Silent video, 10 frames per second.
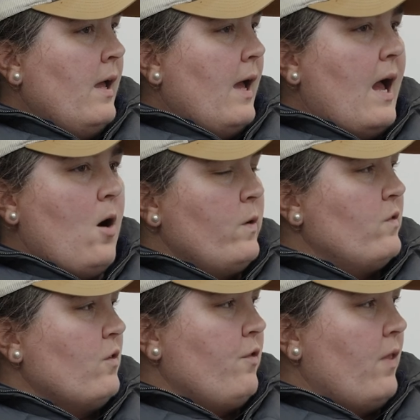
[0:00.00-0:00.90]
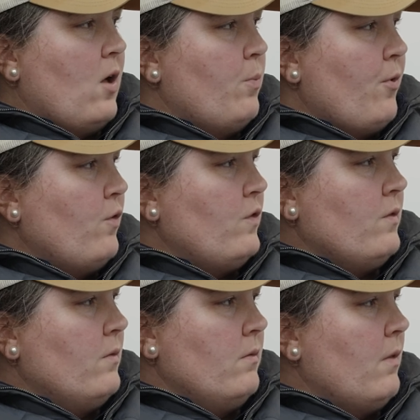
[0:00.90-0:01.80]
I always look for the
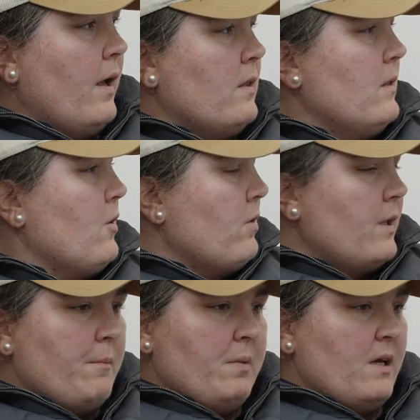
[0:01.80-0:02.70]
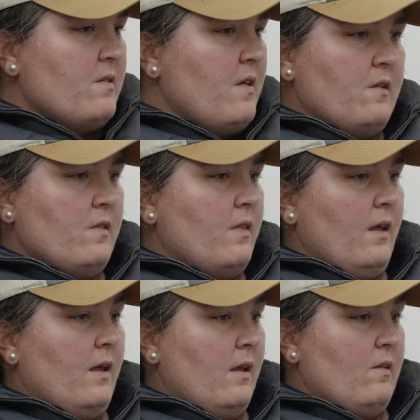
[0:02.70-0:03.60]
helpers. Literally because and
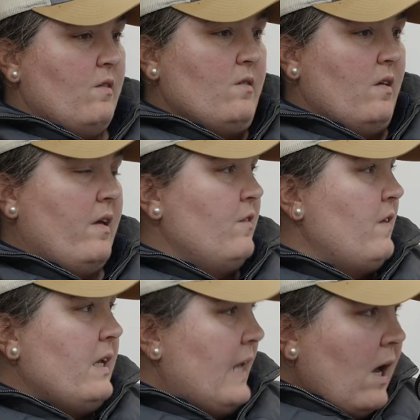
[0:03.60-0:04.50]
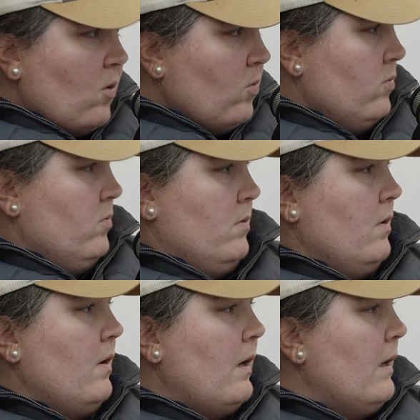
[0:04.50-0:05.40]
it's easy, they stand out
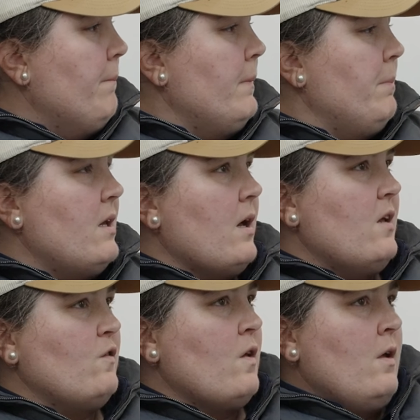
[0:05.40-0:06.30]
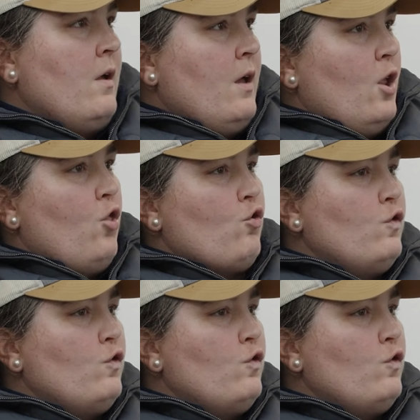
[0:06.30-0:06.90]
because there's